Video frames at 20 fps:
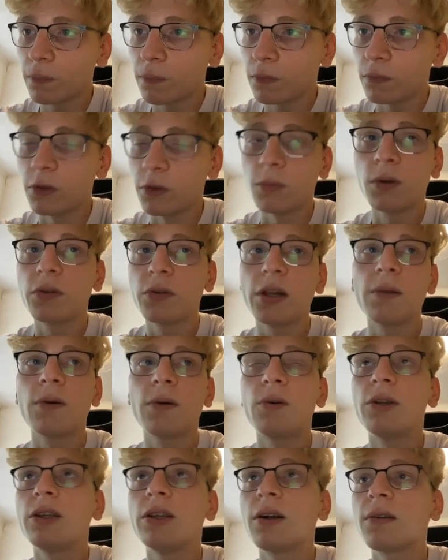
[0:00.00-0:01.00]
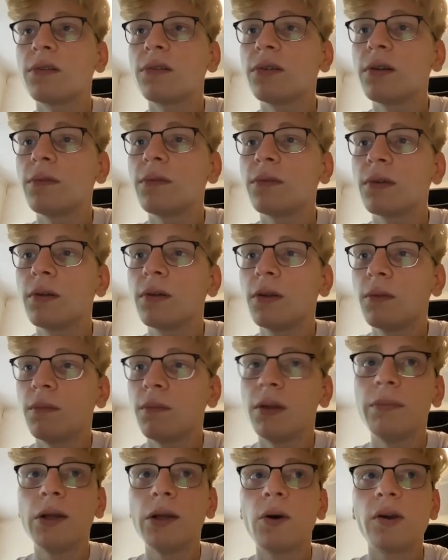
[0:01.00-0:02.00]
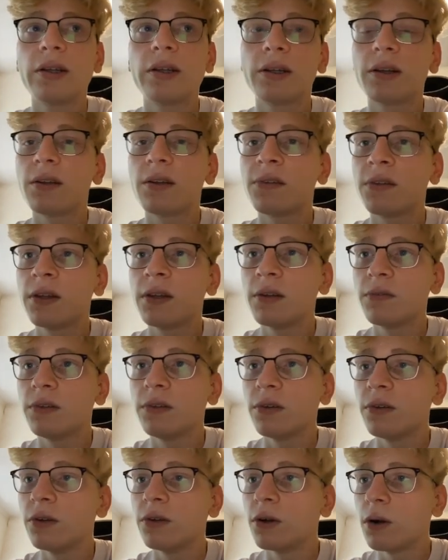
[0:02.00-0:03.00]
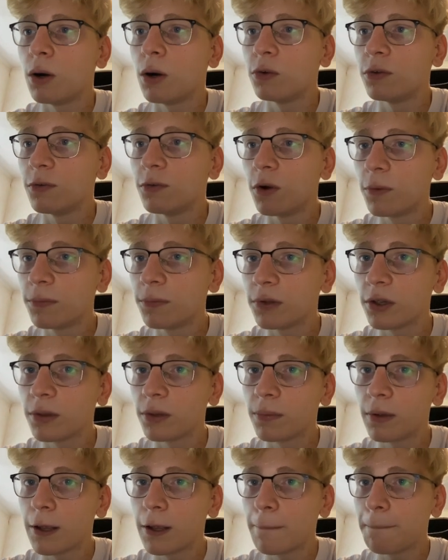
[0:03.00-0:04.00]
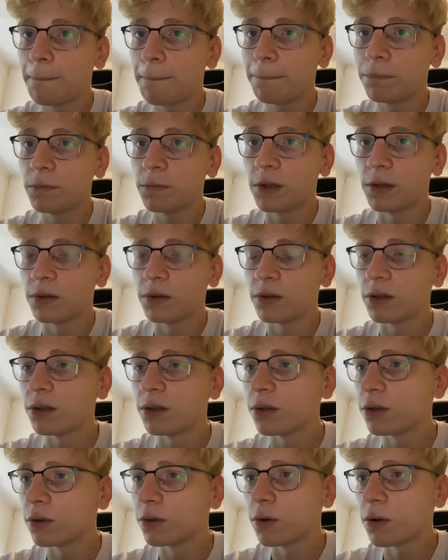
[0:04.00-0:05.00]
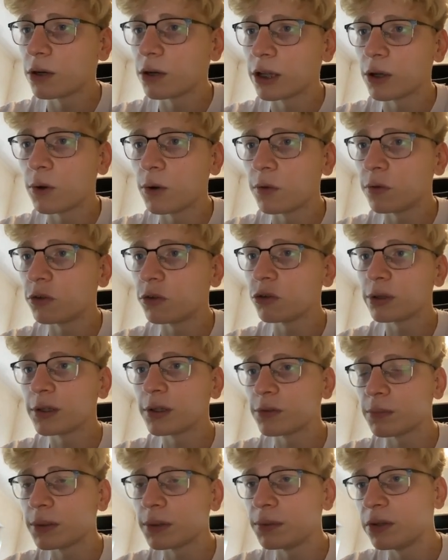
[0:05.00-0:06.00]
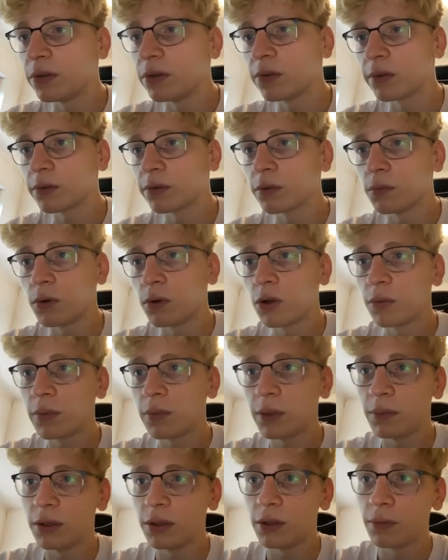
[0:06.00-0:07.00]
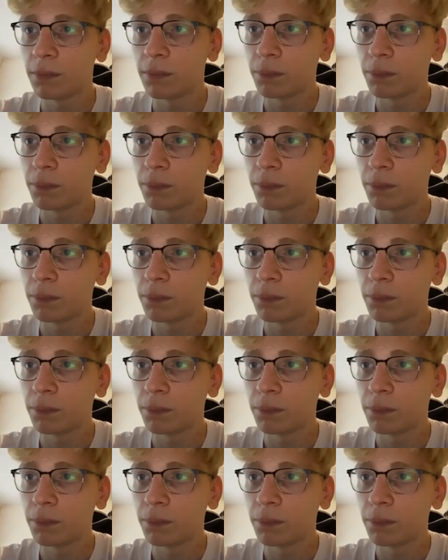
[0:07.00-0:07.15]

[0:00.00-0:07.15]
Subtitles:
We want to have our younger selves. Maybe our younger self didn't know how to rope skip, and he didn't know like all the tricks. Maybe he did something wrong. Maybe